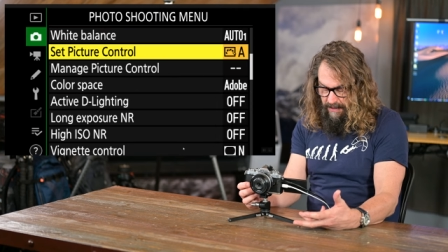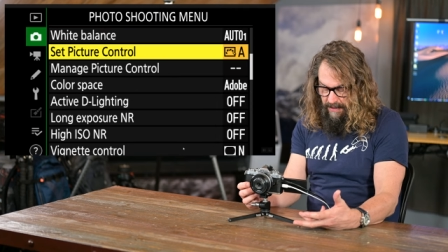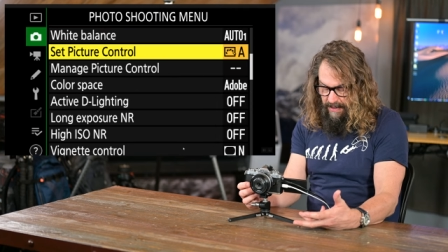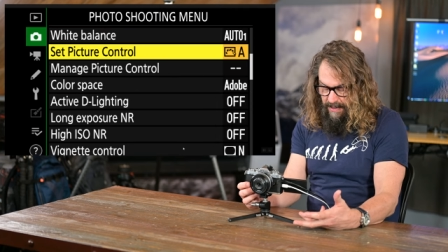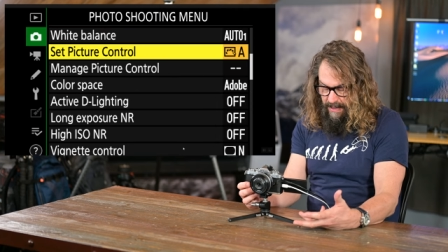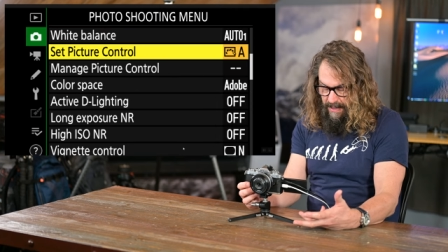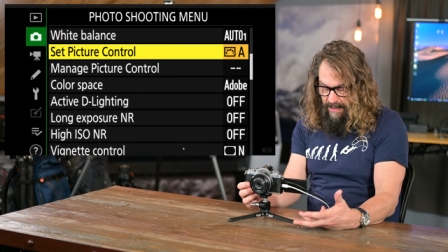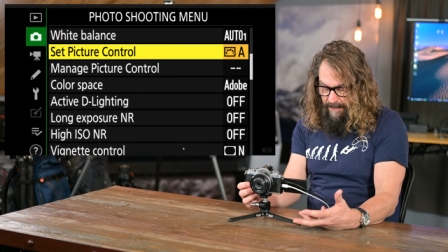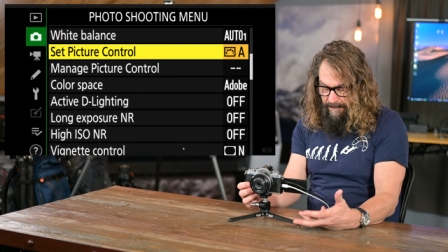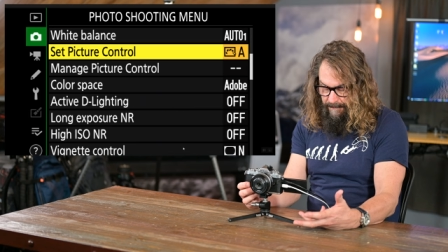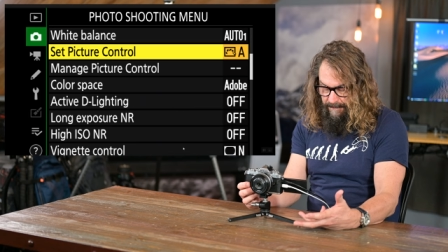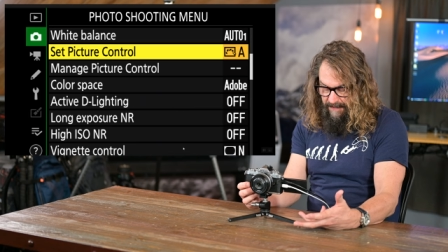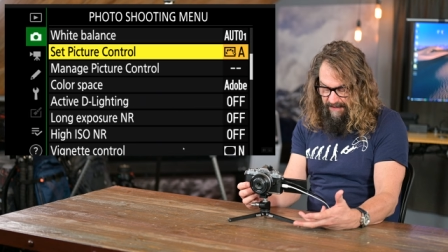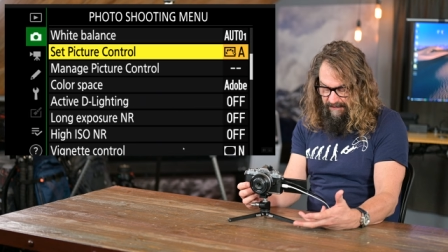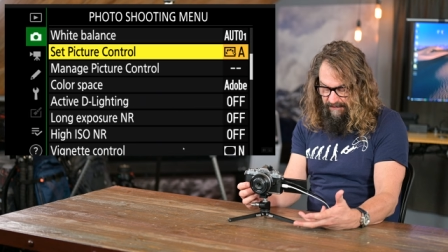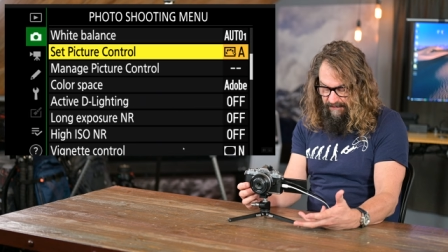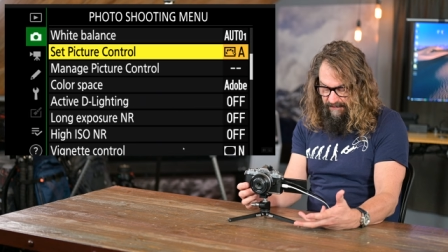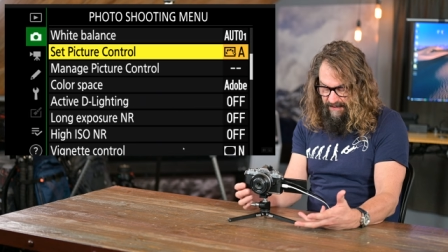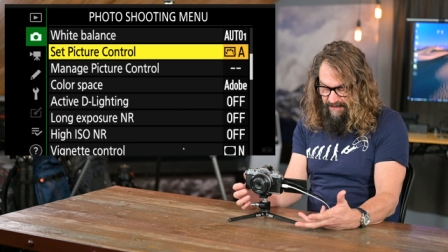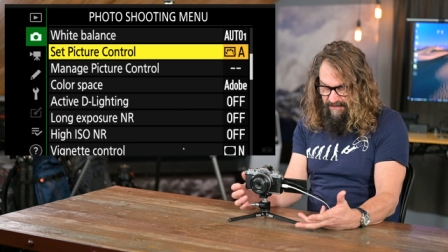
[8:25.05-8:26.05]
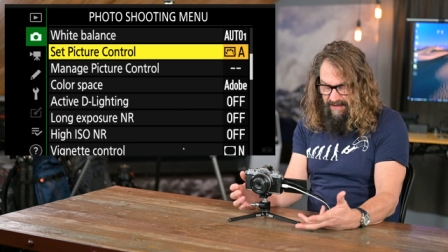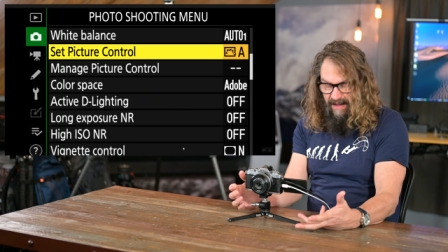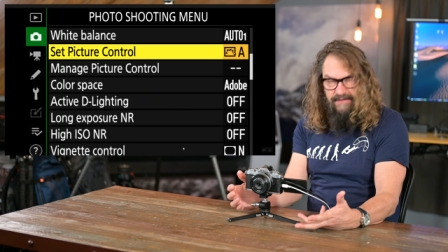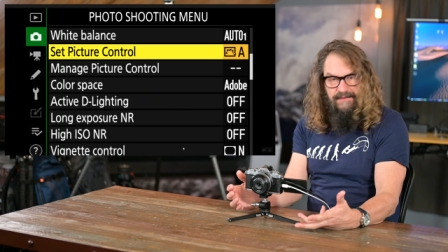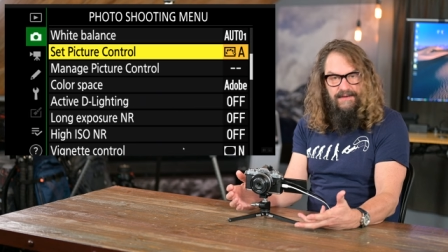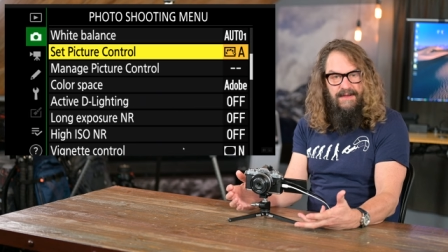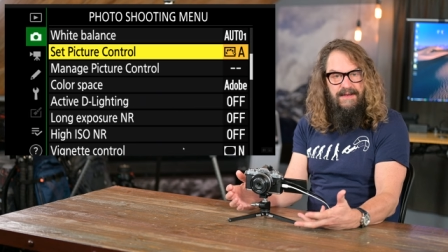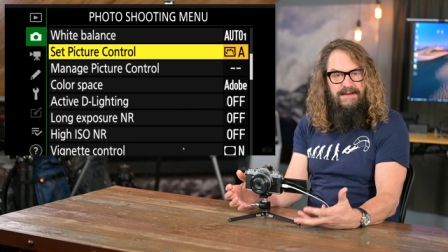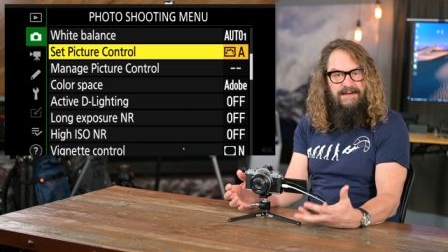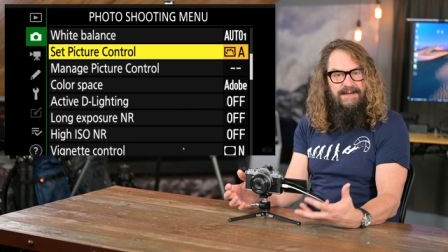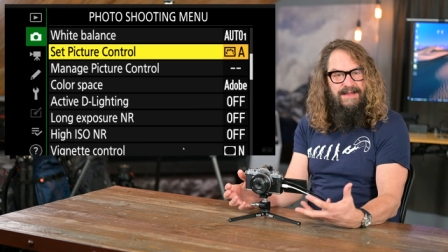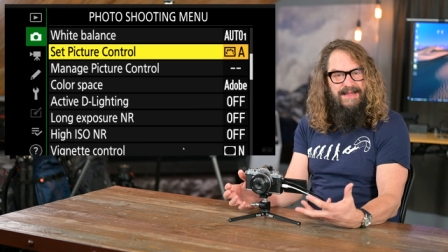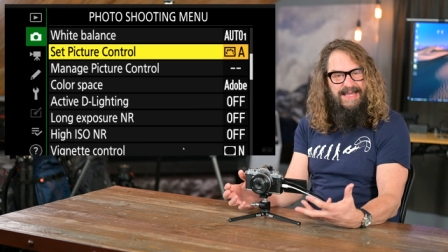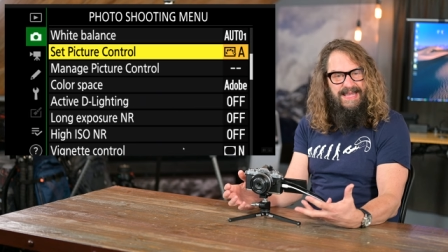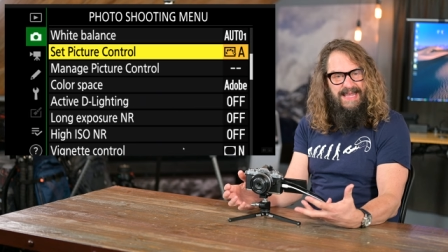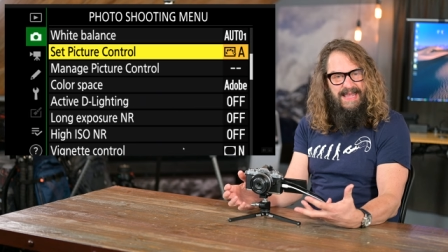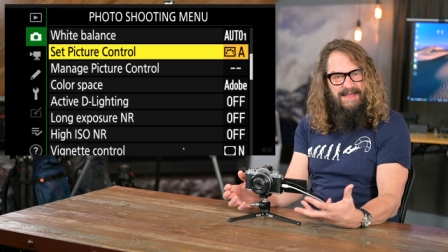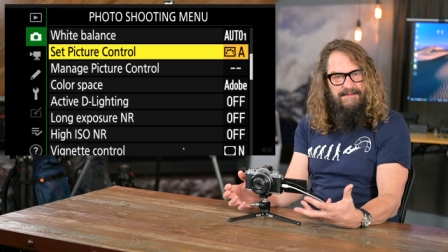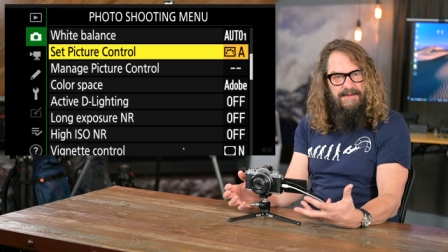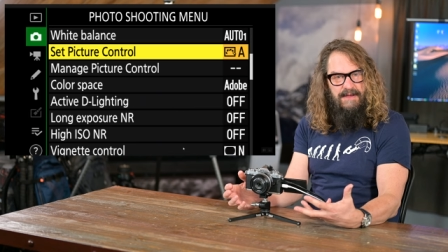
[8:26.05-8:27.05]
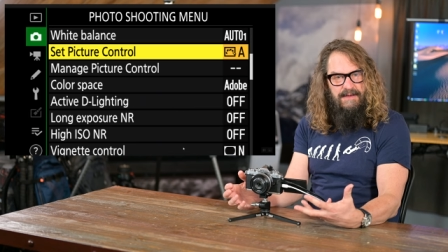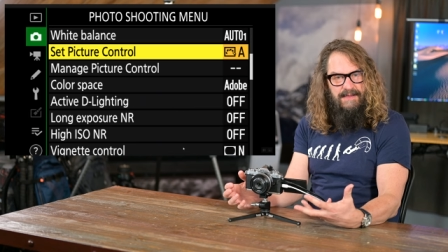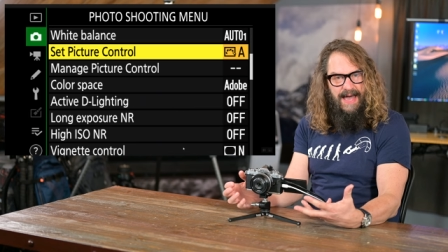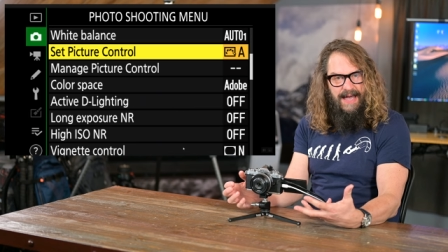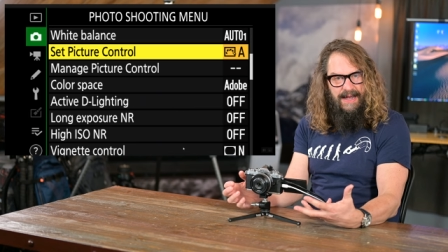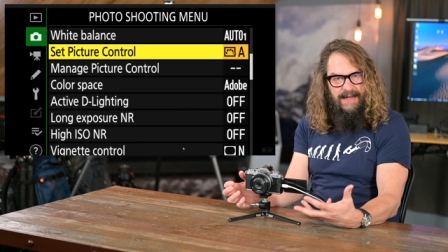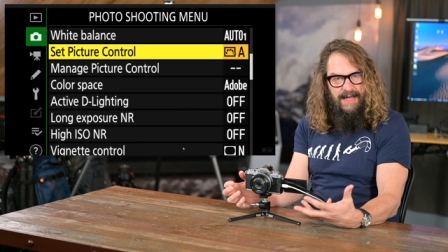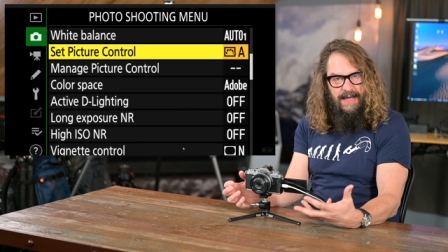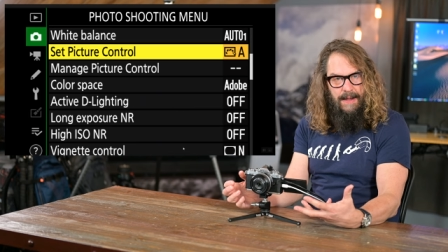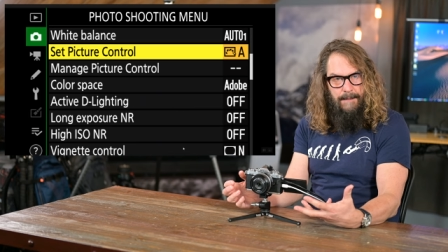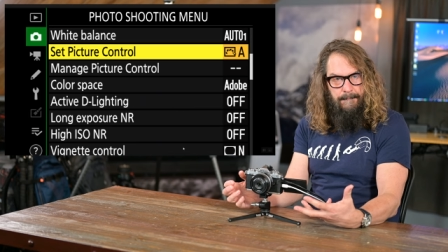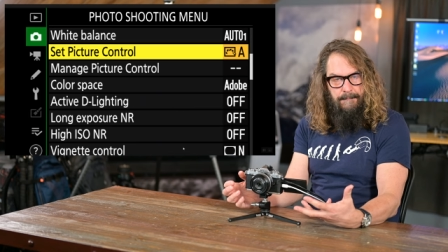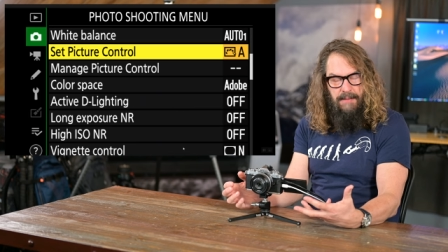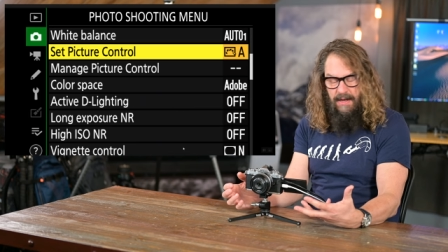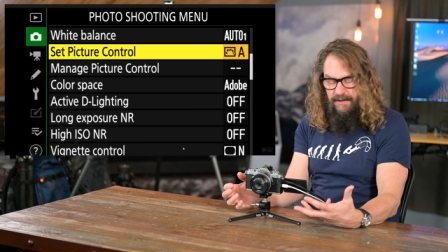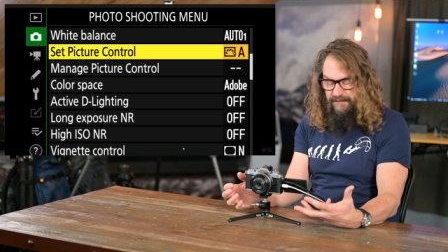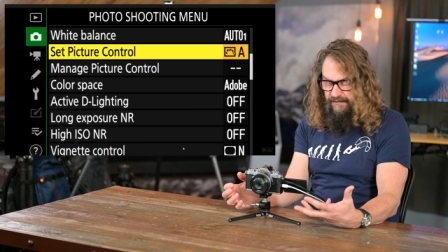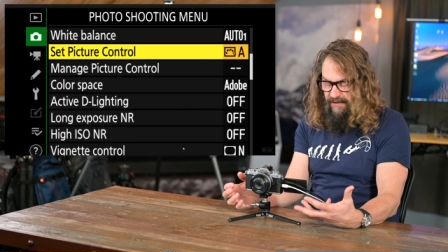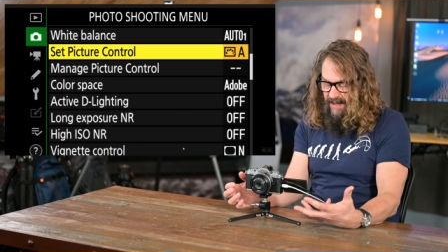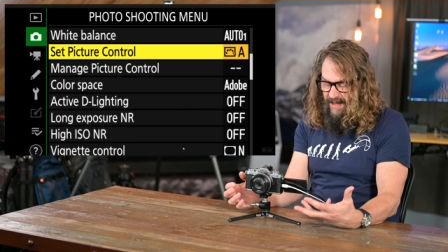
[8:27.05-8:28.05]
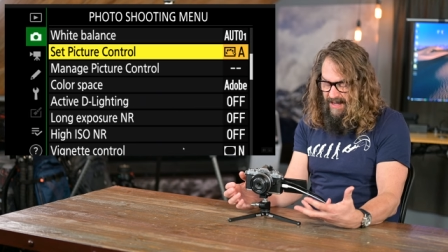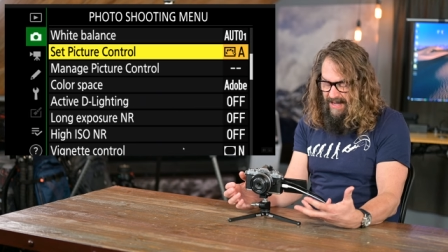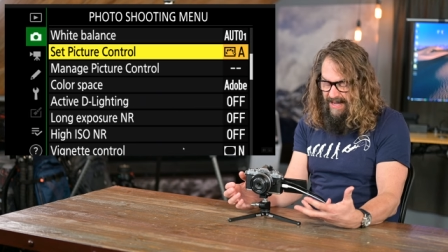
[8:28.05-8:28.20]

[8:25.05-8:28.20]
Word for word: Um, it doesn't give you that kind of punch.